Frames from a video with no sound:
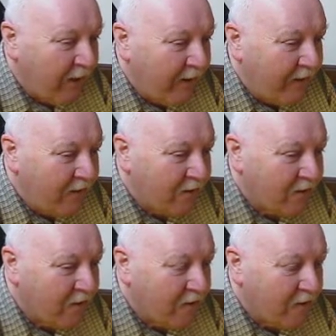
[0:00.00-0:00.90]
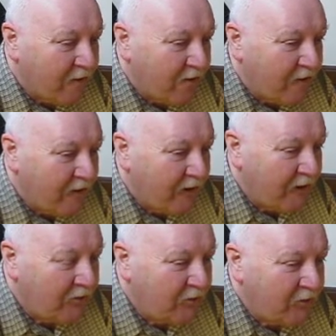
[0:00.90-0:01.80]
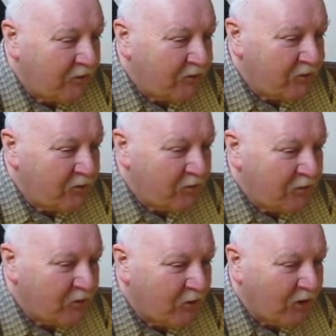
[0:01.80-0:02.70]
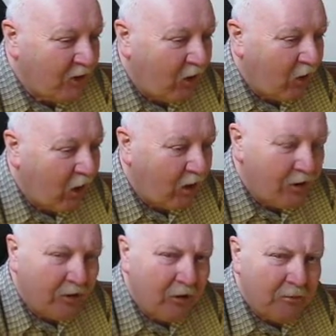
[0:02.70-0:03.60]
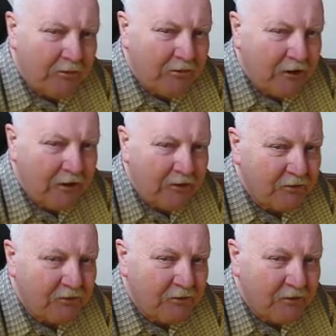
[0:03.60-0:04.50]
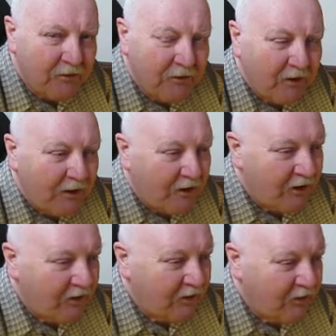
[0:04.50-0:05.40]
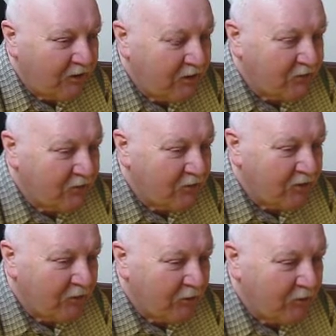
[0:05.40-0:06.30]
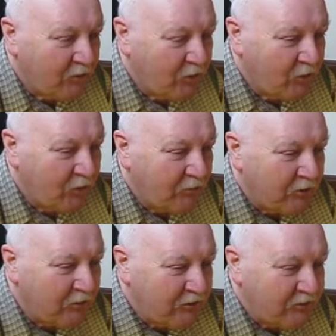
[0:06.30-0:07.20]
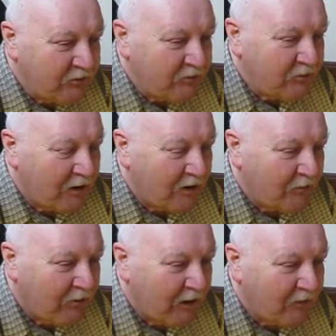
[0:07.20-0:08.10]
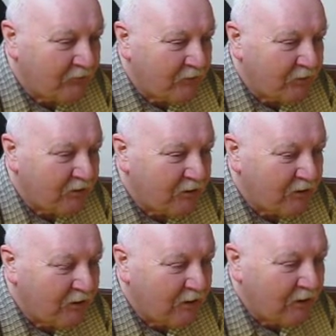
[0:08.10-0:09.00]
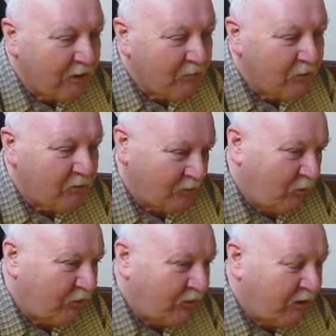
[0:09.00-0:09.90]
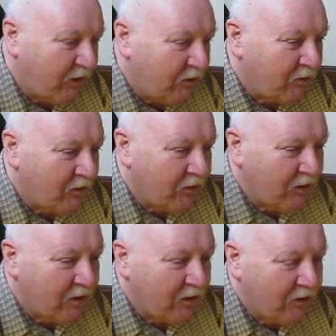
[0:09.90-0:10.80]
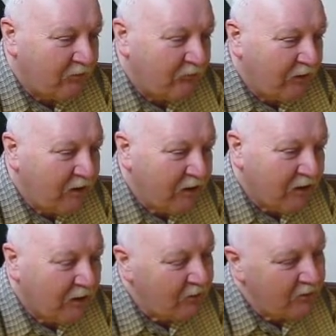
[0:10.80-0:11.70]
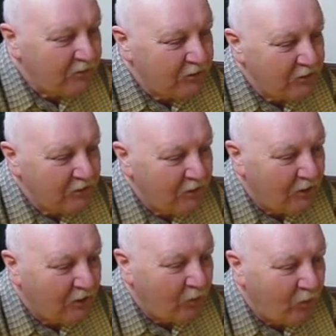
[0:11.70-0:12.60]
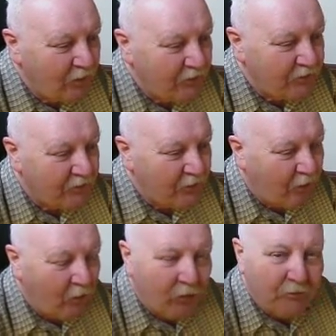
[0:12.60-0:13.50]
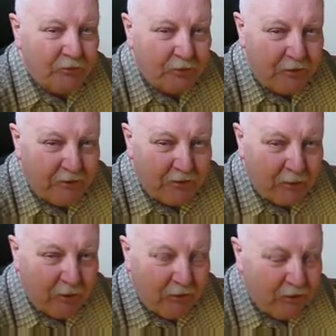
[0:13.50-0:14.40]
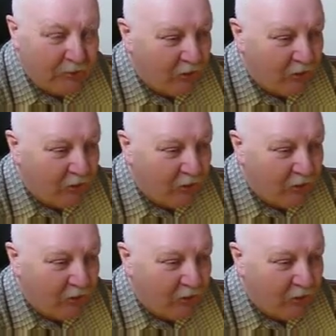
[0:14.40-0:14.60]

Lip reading: And I don't know, he seems to be talking a lot of common sense. And I think he's going to come out with a good immigration plan for Britain. But we'll see. But very encouraging words are all over the place about him